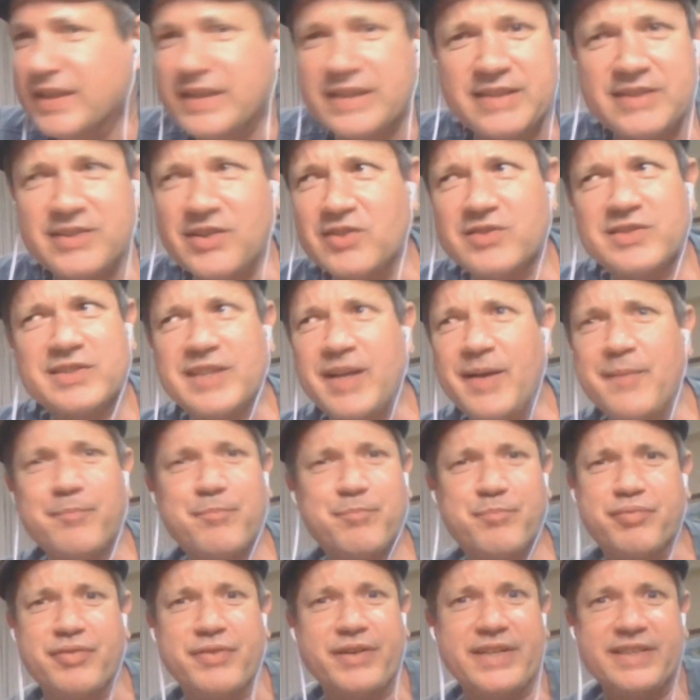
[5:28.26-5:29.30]
She's not
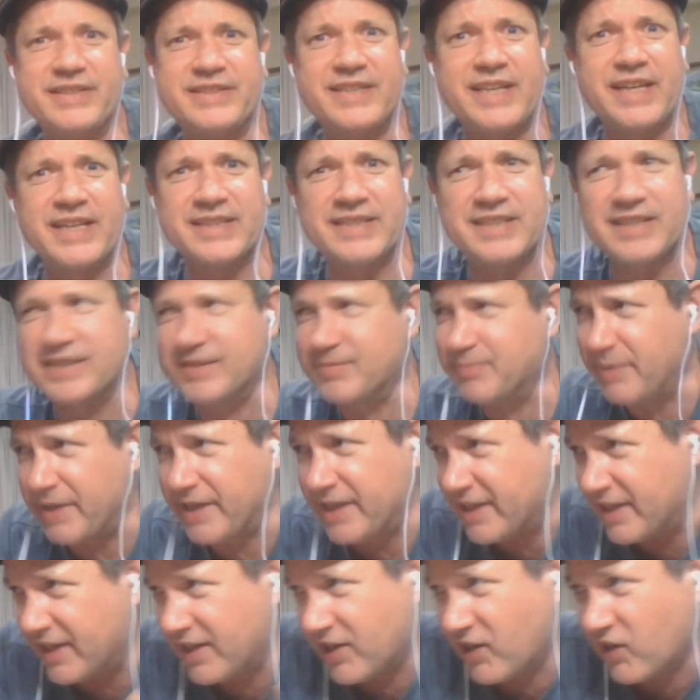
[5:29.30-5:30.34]
some princess that's
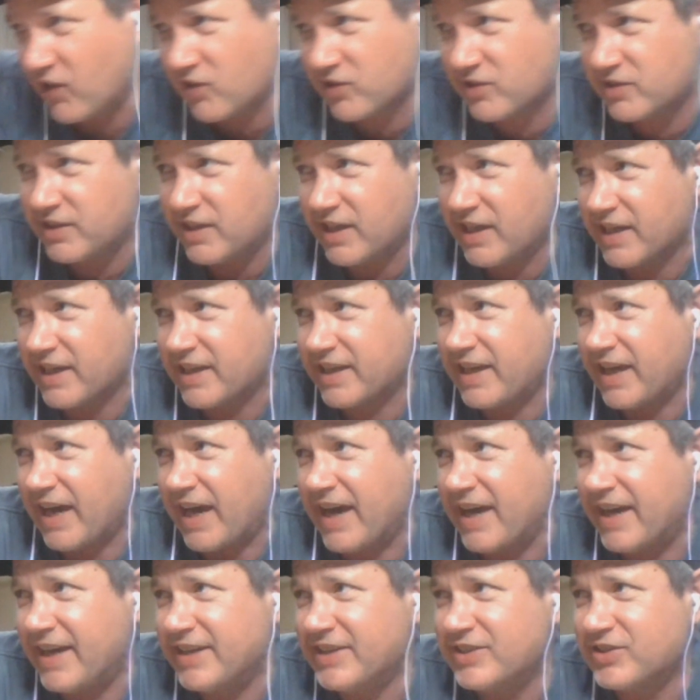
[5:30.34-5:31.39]
been locked in a
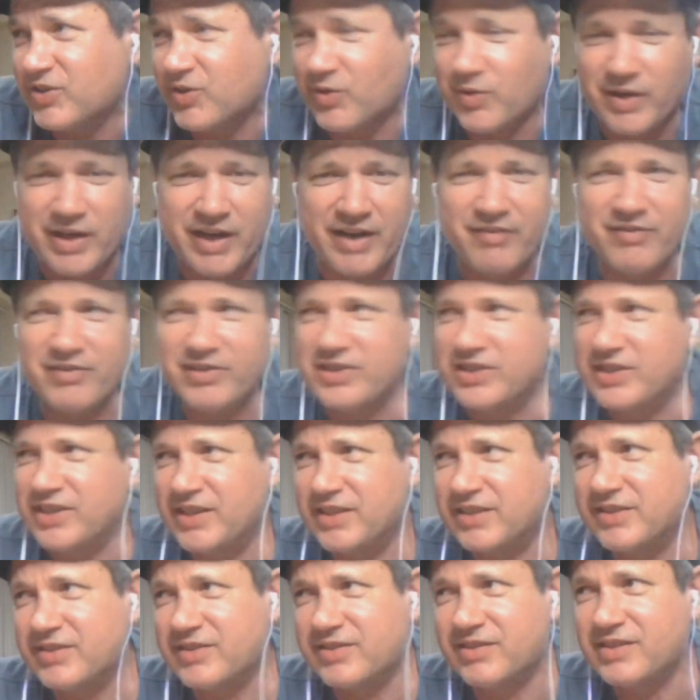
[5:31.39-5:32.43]
cage or whatever.
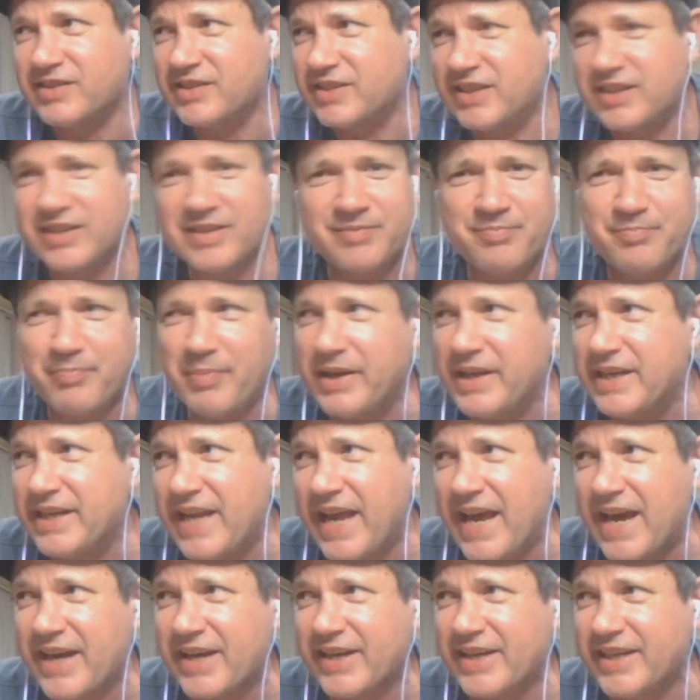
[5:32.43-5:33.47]
She's
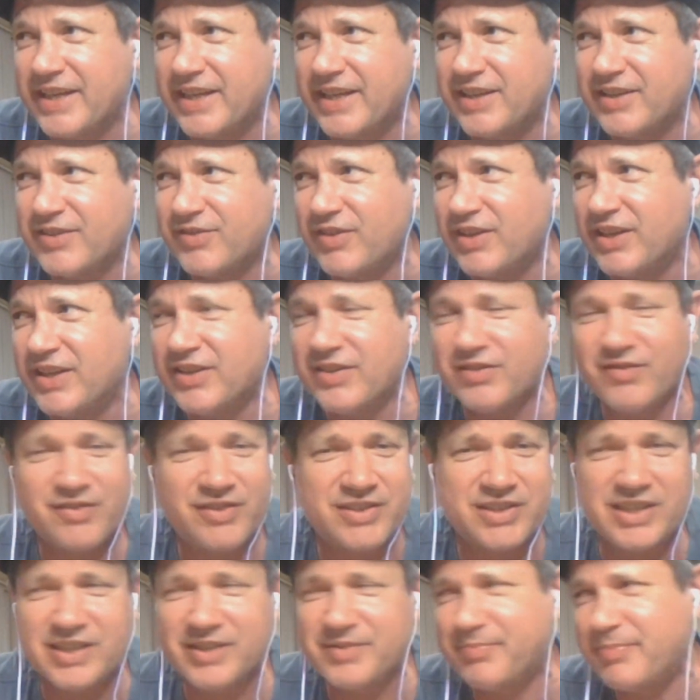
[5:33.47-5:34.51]
been out in...
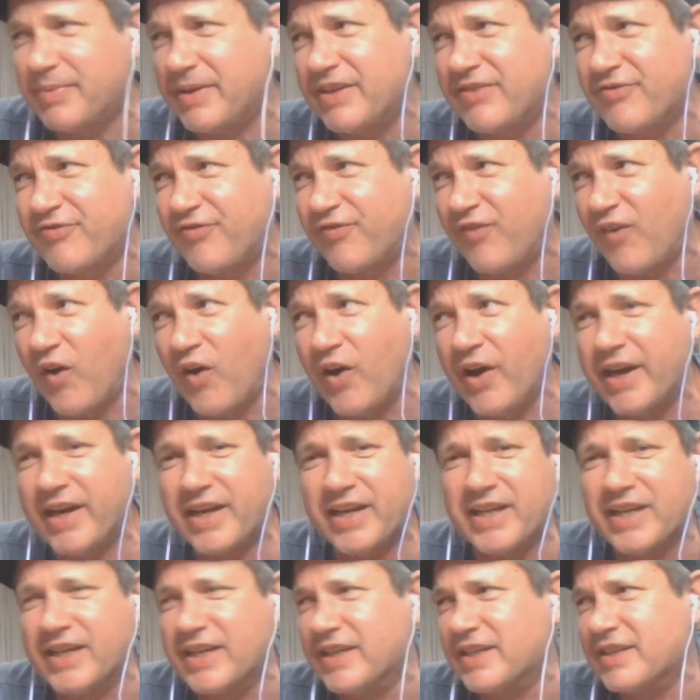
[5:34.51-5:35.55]
She's been
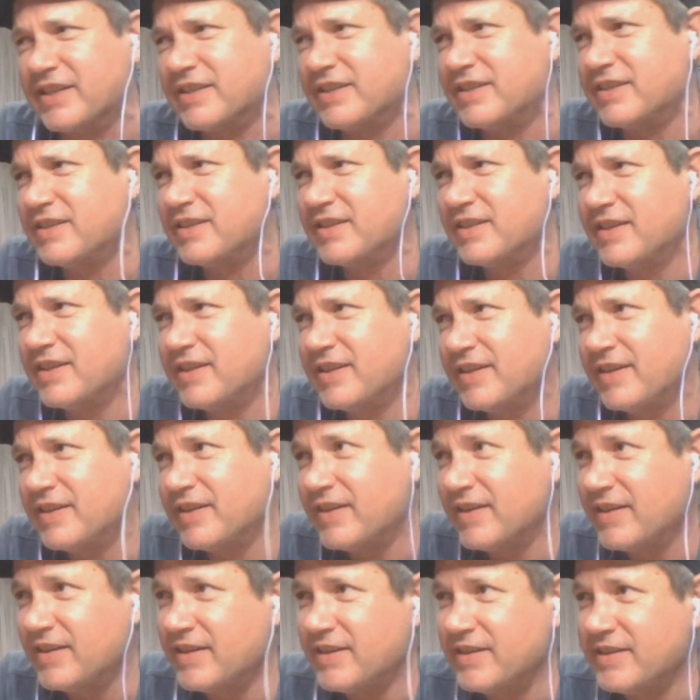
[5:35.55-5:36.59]
fighting.
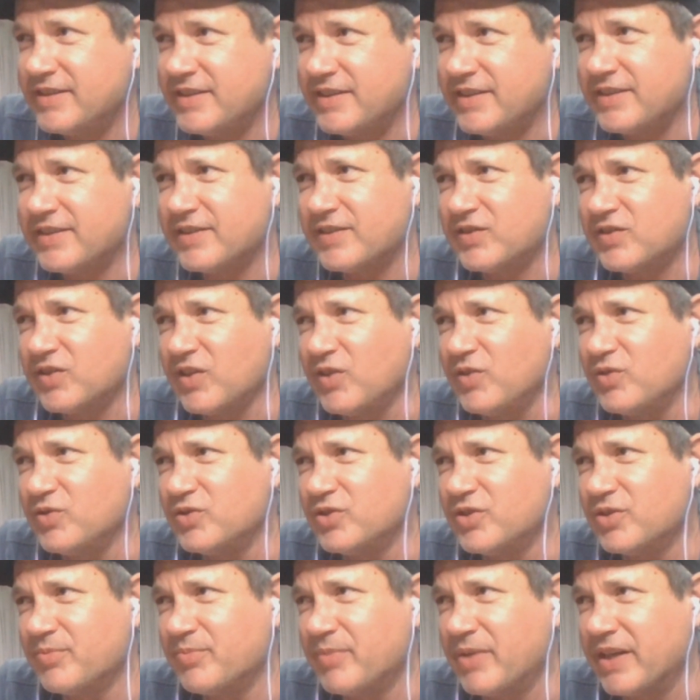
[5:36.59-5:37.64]
She's a
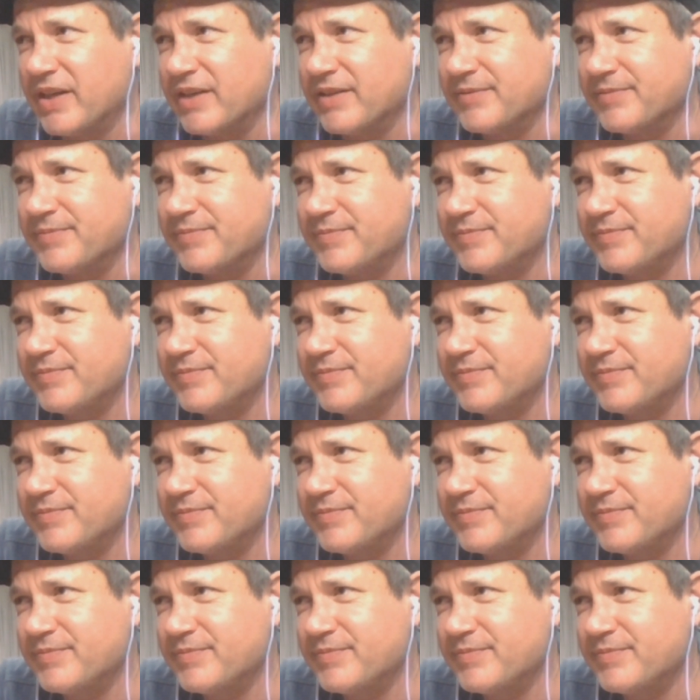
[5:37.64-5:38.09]
soldier, man.